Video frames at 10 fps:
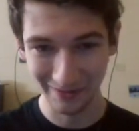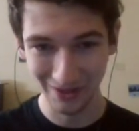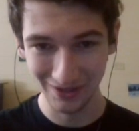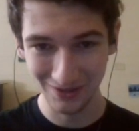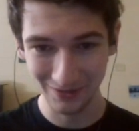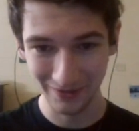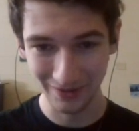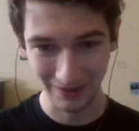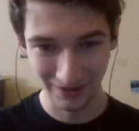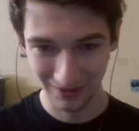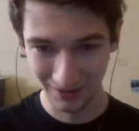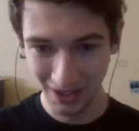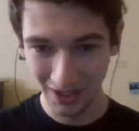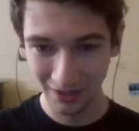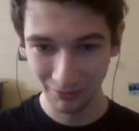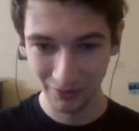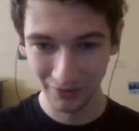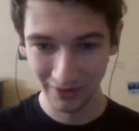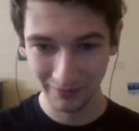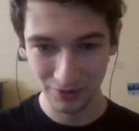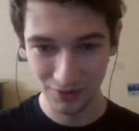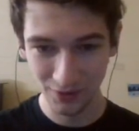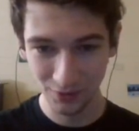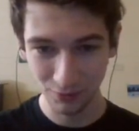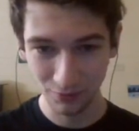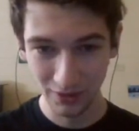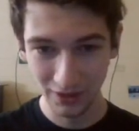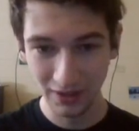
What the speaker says: that we need to fill in. We only have a 2.